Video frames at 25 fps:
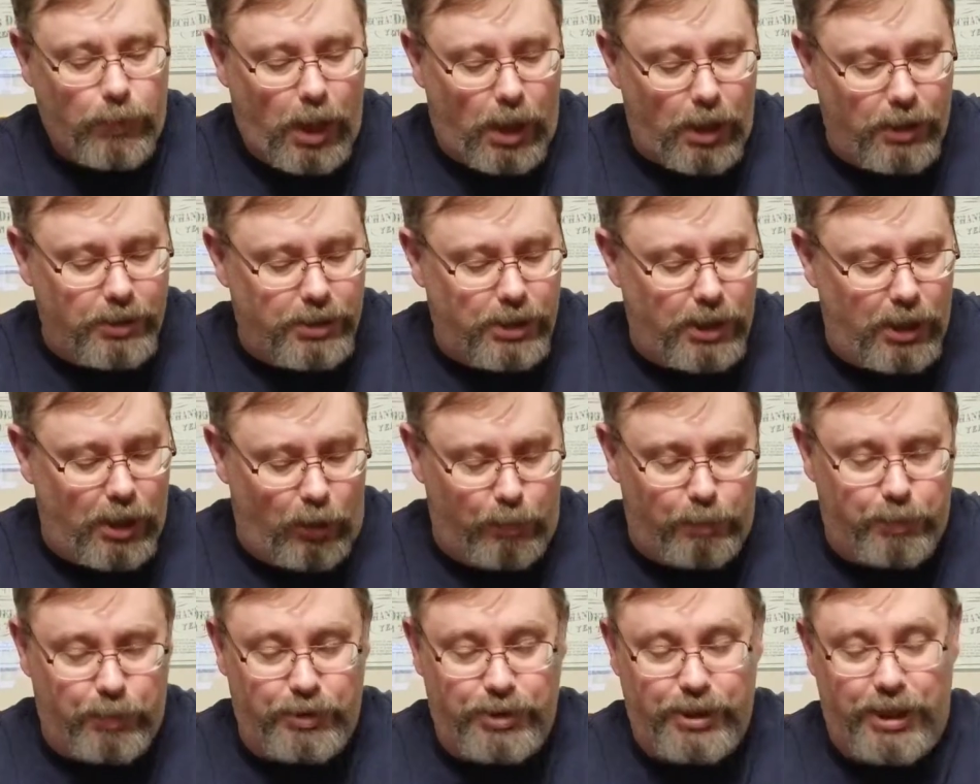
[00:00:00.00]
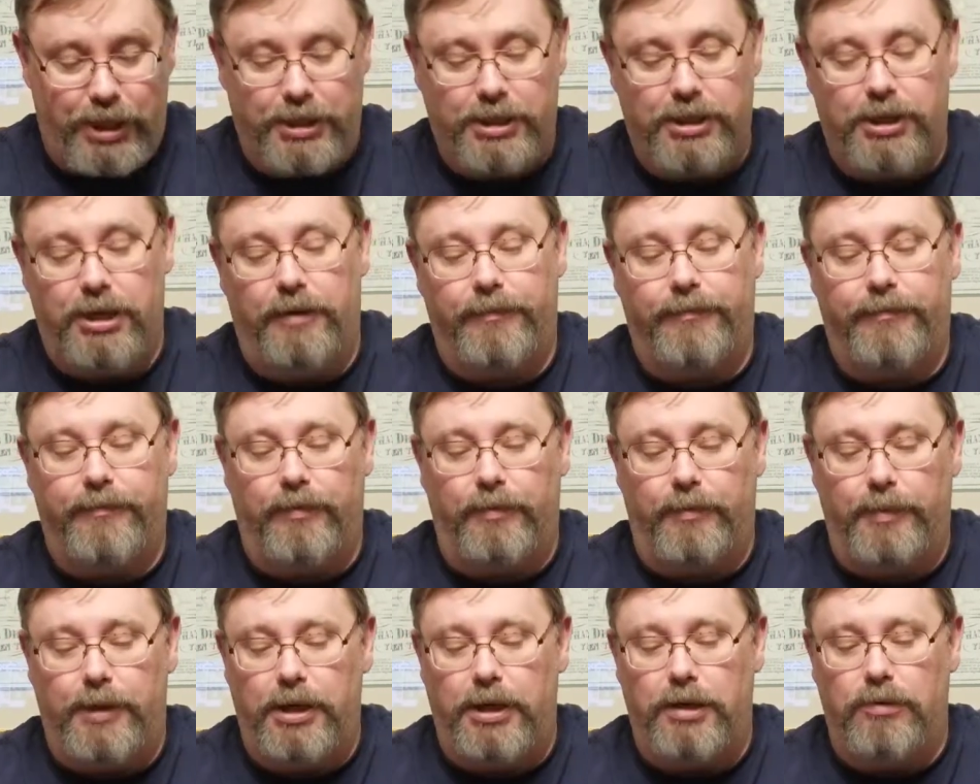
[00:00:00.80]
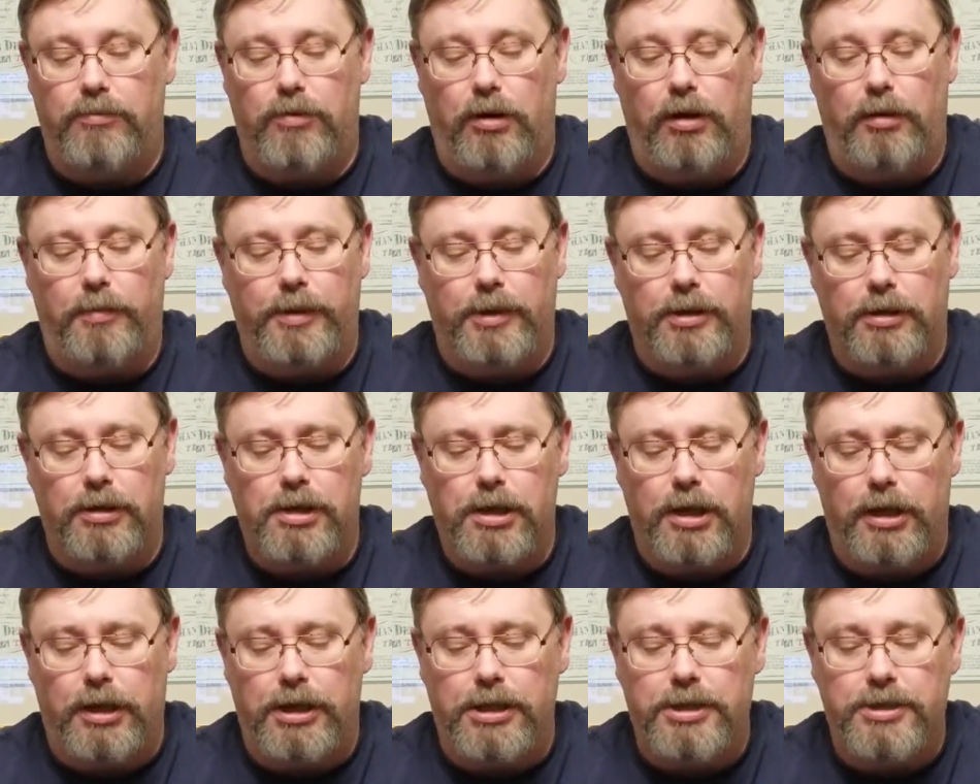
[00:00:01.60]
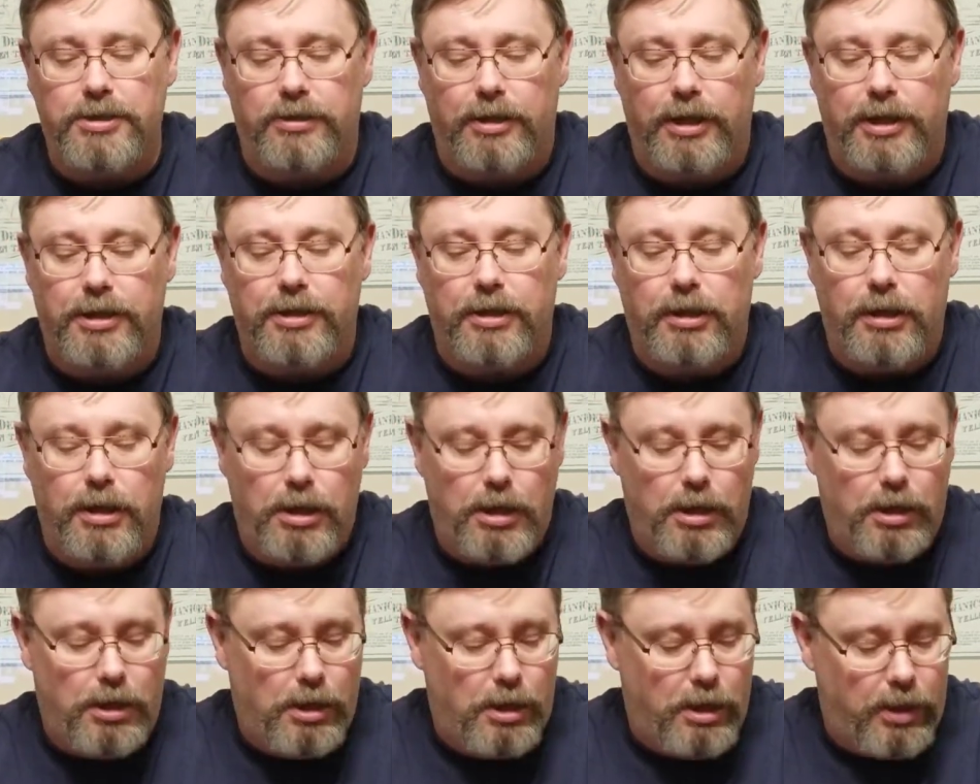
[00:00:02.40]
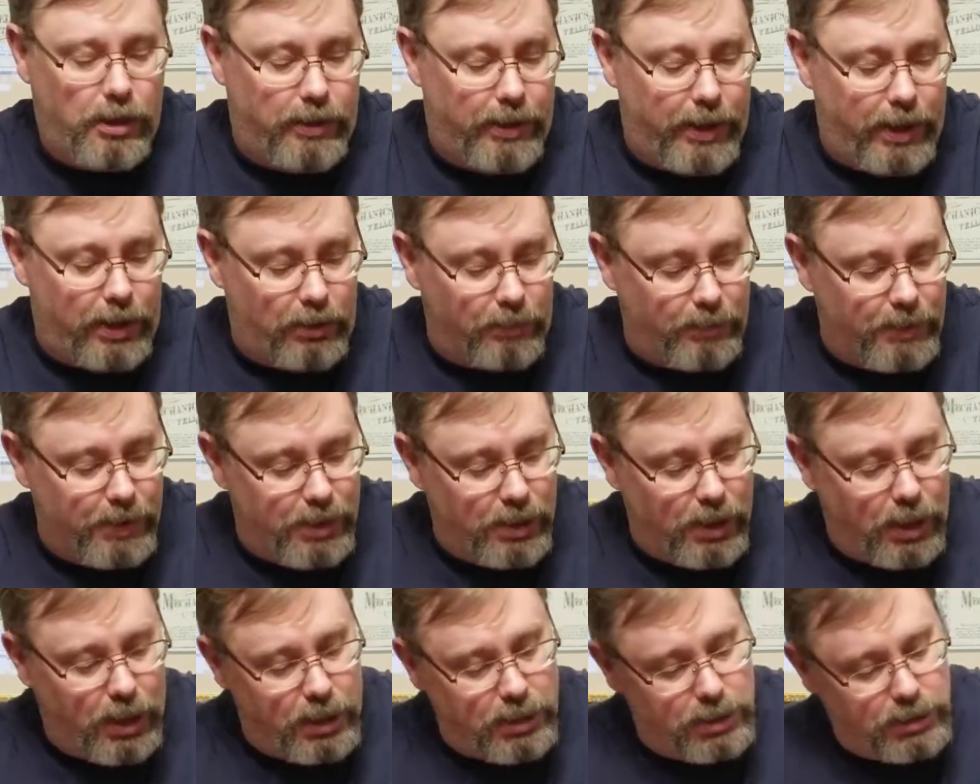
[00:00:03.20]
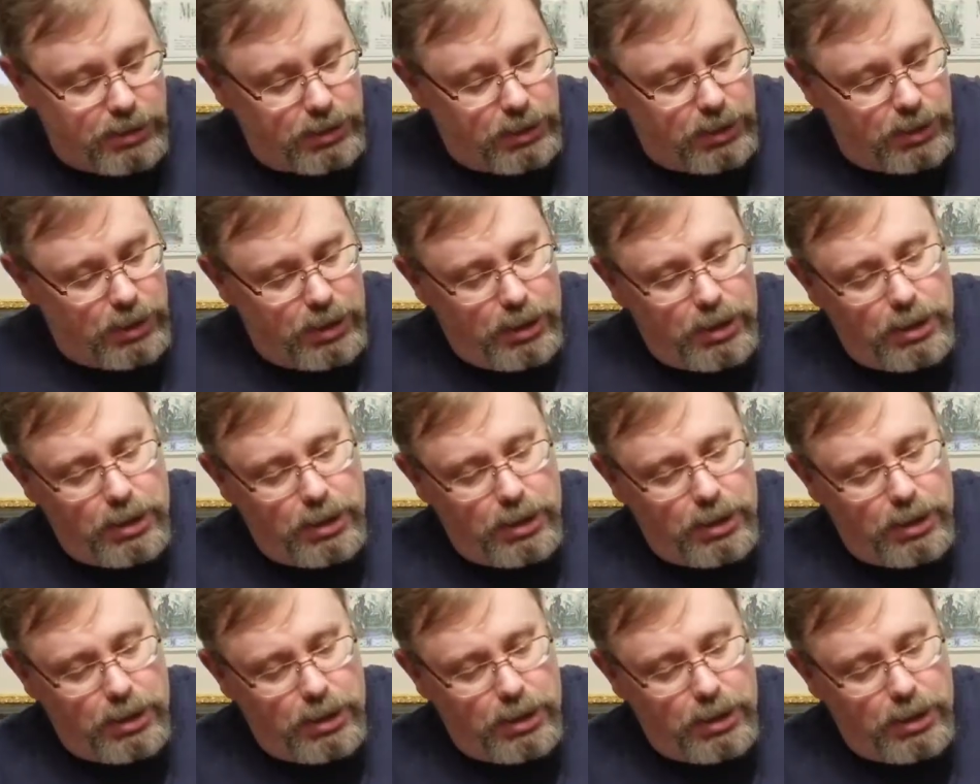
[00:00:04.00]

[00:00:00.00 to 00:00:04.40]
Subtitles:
to help protect it from any rubbing or cutting, so that'll be nice.